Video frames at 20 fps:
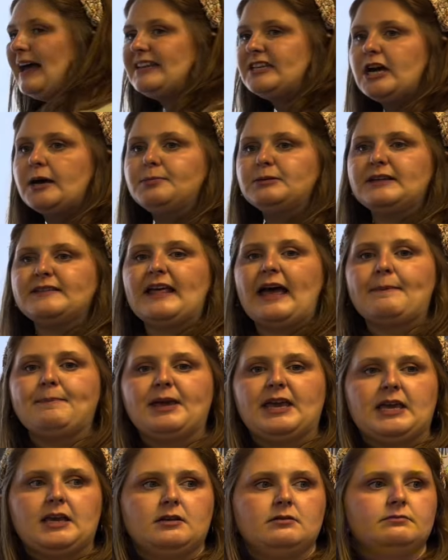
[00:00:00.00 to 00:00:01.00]
doubling that
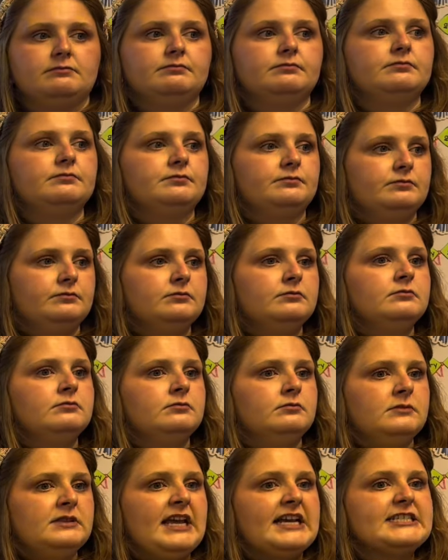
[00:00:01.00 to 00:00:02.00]
P.
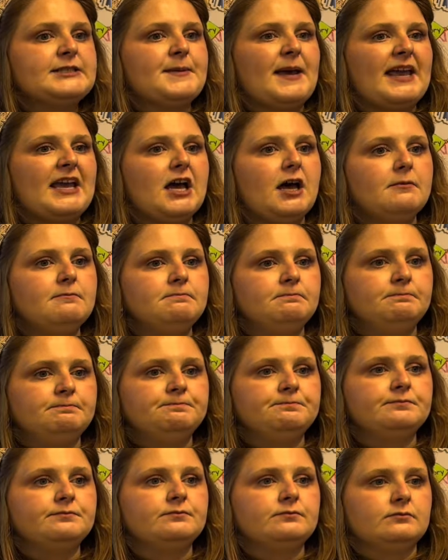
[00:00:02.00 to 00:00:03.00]
Yes, ma'am?
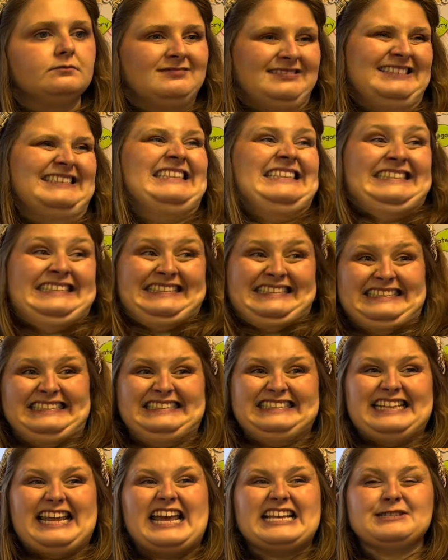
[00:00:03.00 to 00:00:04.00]

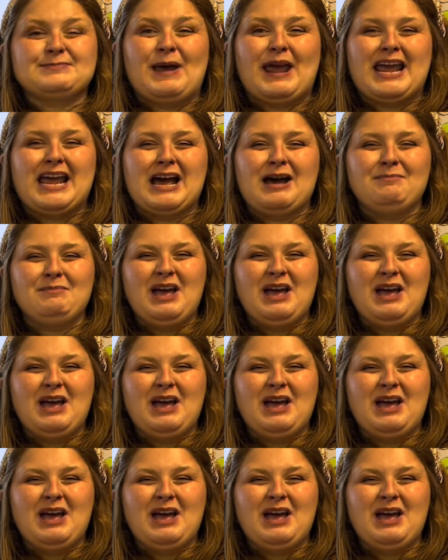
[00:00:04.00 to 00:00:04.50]
Yes, ma'am?